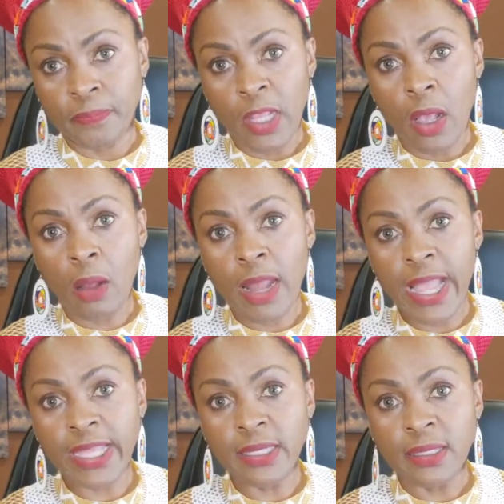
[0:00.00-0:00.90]
All
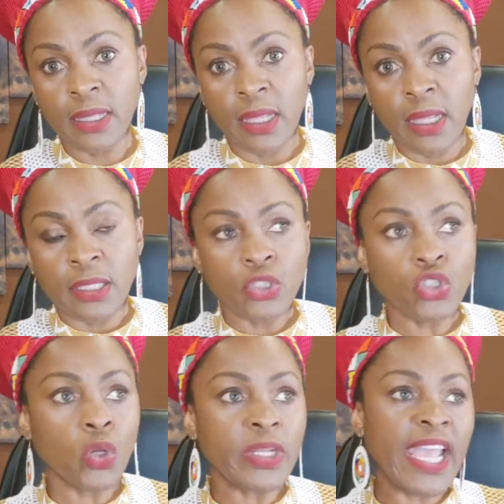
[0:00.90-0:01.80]
right?
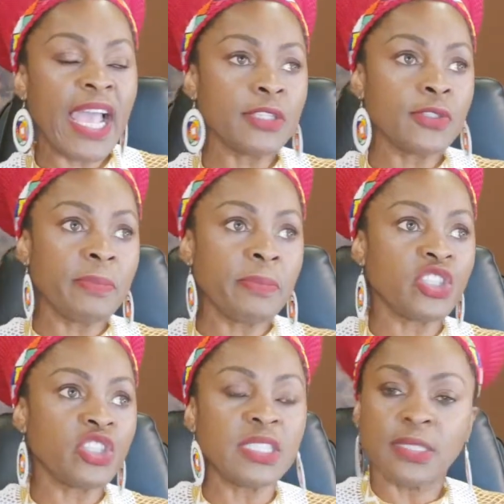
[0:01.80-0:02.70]
So they had to make
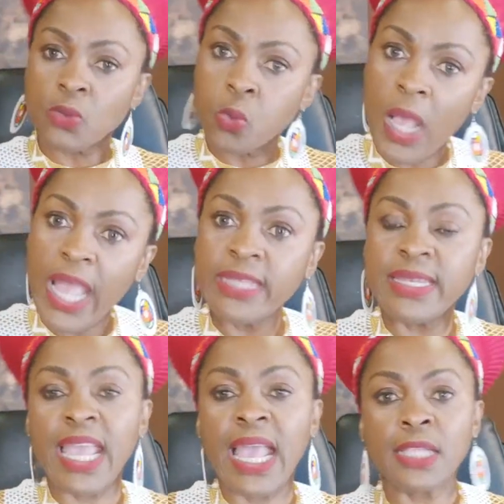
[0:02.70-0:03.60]
Jesus. Why they
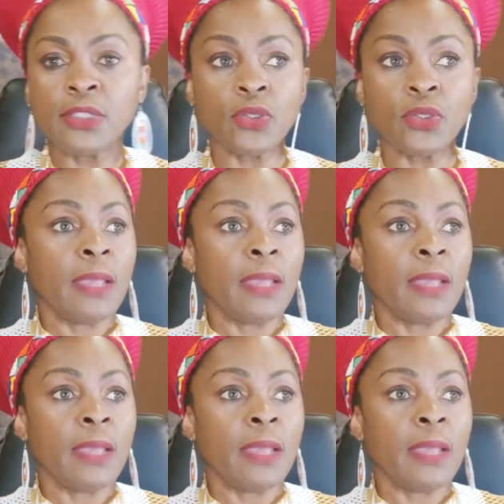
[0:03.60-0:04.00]
had to?